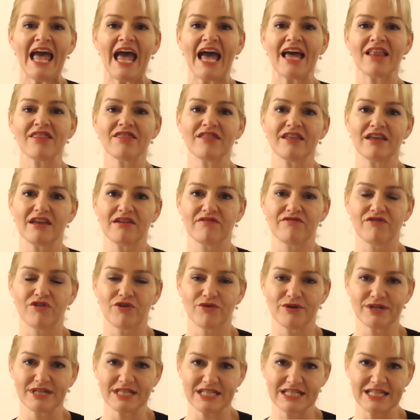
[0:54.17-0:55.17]
and
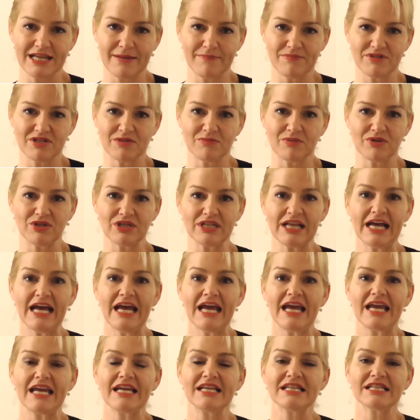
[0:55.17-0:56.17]
therefore acceptable
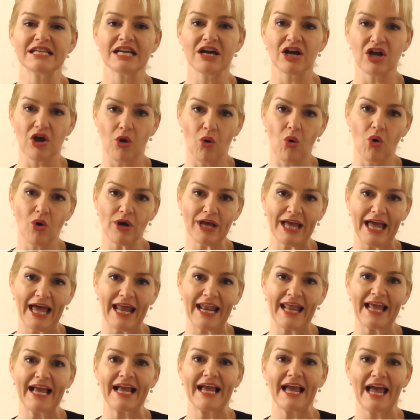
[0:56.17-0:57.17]
in
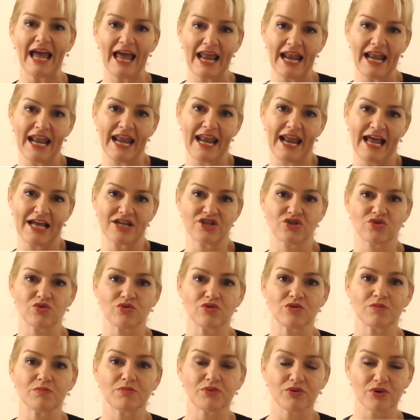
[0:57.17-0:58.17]
organic and
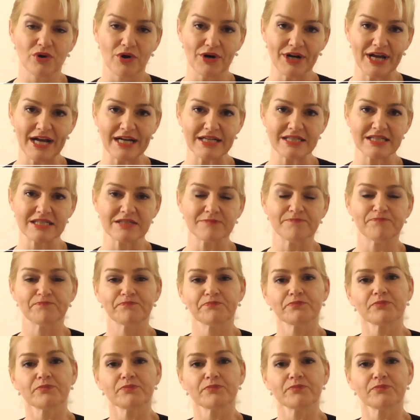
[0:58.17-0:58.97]
natural products.